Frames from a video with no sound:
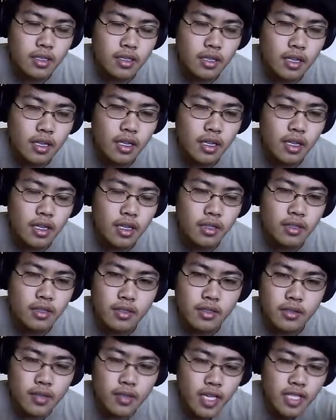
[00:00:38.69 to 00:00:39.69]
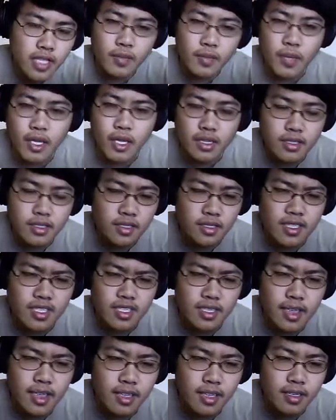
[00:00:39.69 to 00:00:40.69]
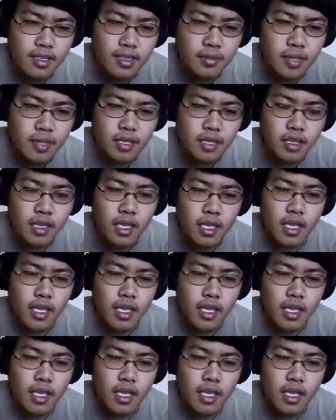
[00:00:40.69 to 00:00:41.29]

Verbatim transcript: Uh, so you guys can pause and see that type of thing.